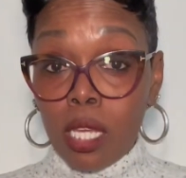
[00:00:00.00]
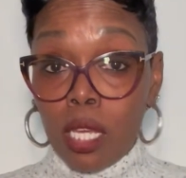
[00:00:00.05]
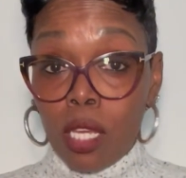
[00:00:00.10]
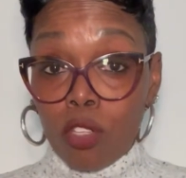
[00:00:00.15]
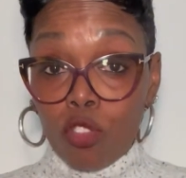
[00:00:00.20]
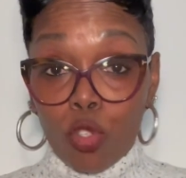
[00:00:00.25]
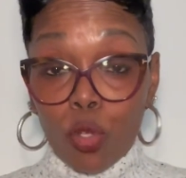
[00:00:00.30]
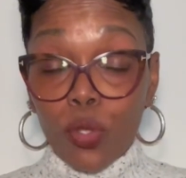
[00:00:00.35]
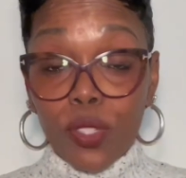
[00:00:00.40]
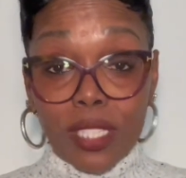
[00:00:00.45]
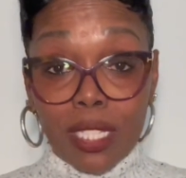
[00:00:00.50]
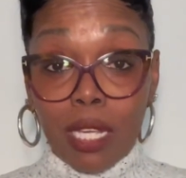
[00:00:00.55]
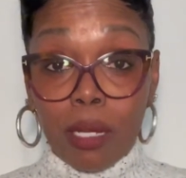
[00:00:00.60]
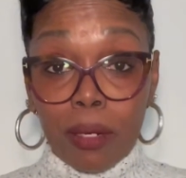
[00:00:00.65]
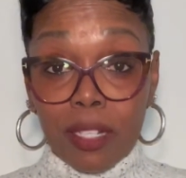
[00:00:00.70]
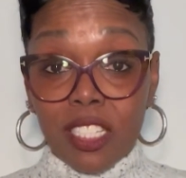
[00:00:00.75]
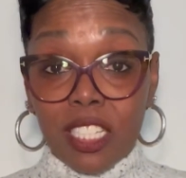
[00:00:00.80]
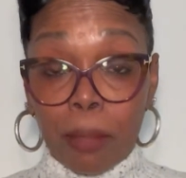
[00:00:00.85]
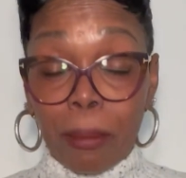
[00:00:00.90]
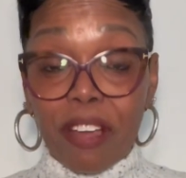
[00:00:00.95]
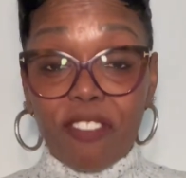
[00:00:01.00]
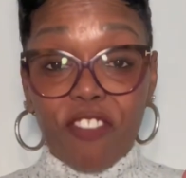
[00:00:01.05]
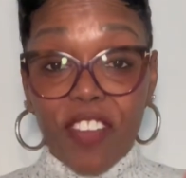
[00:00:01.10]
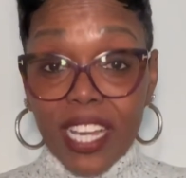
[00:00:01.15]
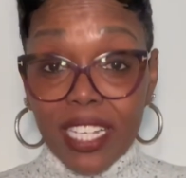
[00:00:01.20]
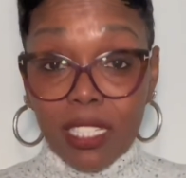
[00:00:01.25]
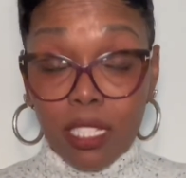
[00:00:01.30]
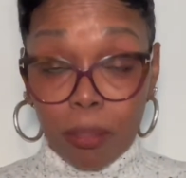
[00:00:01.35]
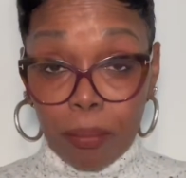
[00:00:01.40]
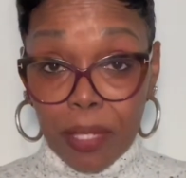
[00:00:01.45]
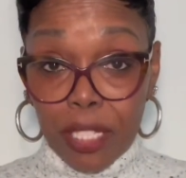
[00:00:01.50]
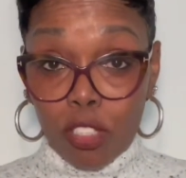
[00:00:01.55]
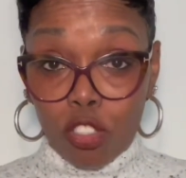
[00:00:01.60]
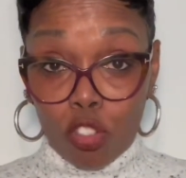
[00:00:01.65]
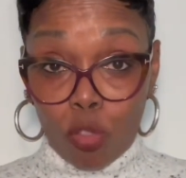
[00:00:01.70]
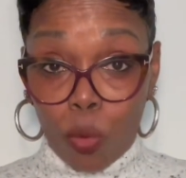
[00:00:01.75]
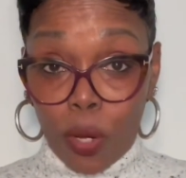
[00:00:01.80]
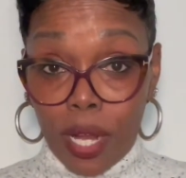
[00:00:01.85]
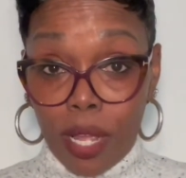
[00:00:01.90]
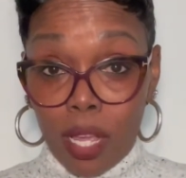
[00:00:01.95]
Do you see what I'm saying? My face will be
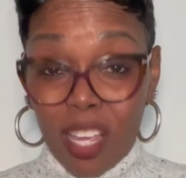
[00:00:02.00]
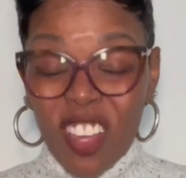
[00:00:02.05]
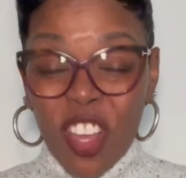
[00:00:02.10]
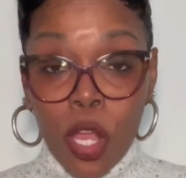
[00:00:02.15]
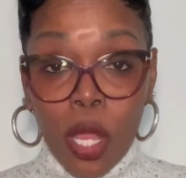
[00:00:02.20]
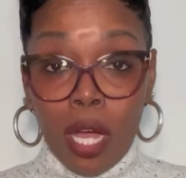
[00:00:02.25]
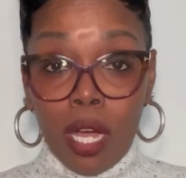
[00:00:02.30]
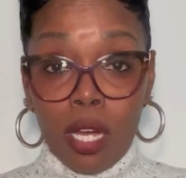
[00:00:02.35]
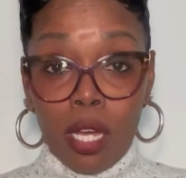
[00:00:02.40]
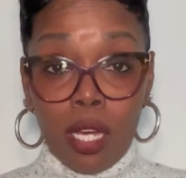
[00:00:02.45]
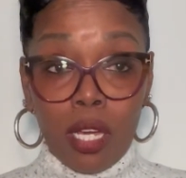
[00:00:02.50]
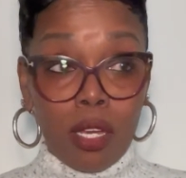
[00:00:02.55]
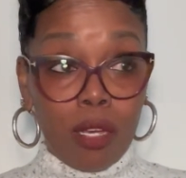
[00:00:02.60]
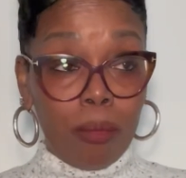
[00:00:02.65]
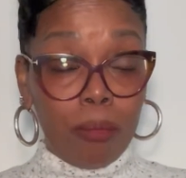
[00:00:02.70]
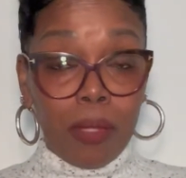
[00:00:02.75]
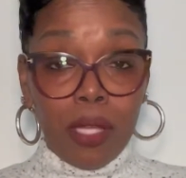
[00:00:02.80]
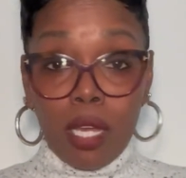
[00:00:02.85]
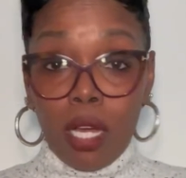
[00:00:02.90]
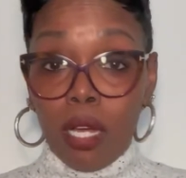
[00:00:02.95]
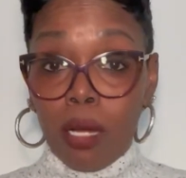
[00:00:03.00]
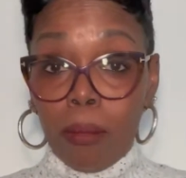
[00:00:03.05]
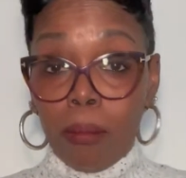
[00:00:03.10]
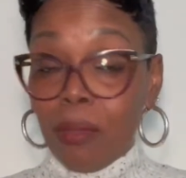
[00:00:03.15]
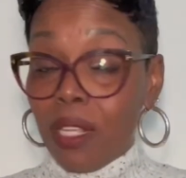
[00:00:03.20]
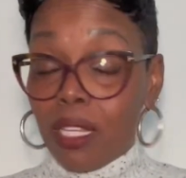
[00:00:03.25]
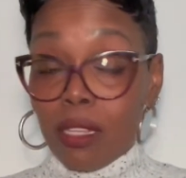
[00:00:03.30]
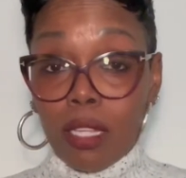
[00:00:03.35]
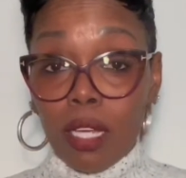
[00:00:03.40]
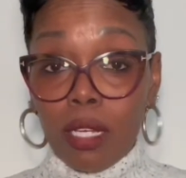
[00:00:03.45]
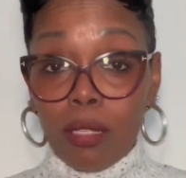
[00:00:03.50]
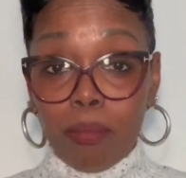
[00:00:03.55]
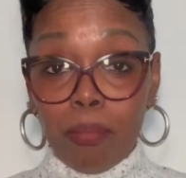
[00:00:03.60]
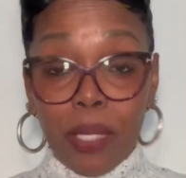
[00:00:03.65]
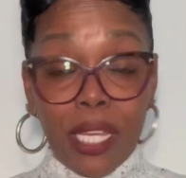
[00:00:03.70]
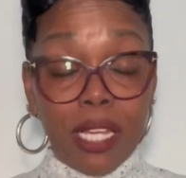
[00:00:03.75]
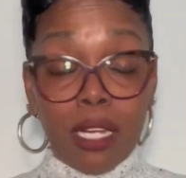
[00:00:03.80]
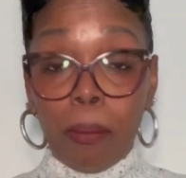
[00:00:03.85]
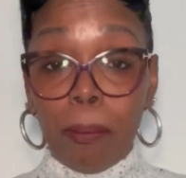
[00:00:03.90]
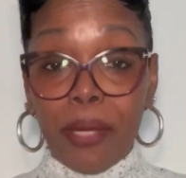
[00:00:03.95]
straight. The
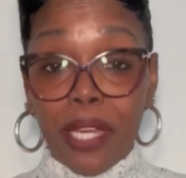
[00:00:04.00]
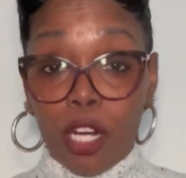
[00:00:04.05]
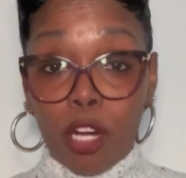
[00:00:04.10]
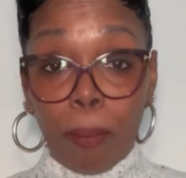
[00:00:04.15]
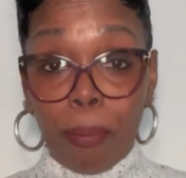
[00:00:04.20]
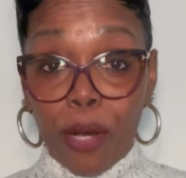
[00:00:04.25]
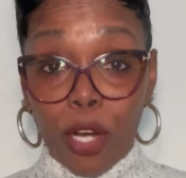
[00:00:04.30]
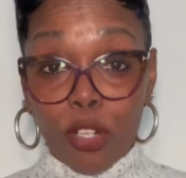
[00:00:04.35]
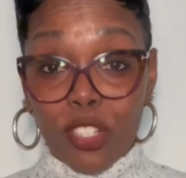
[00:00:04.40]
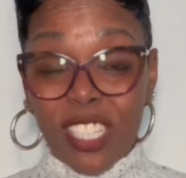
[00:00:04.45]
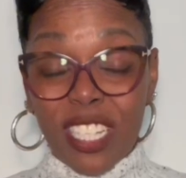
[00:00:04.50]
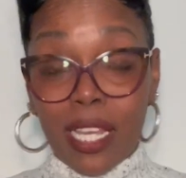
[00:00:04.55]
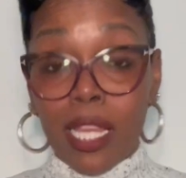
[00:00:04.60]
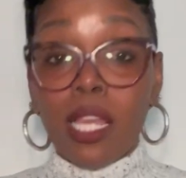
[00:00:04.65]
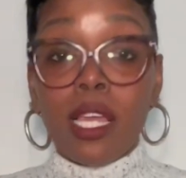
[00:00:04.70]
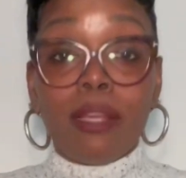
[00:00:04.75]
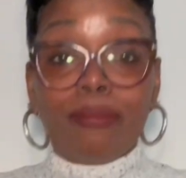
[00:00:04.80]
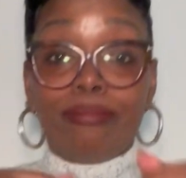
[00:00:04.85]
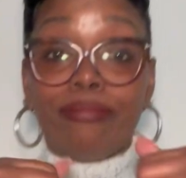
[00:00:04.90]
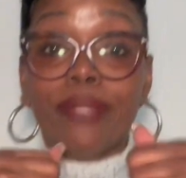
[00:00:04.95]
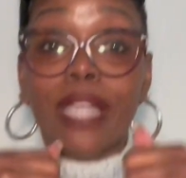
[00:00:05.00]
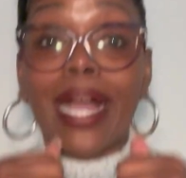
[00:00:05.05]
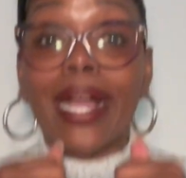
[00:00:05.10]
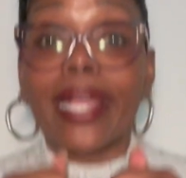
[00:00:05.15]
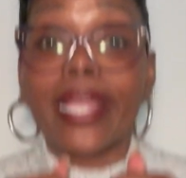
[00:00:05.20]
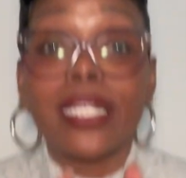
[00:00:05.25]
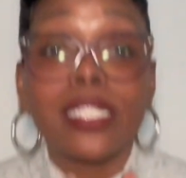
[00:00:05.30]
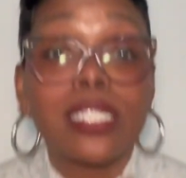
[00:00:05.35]
being a bigger person, I guess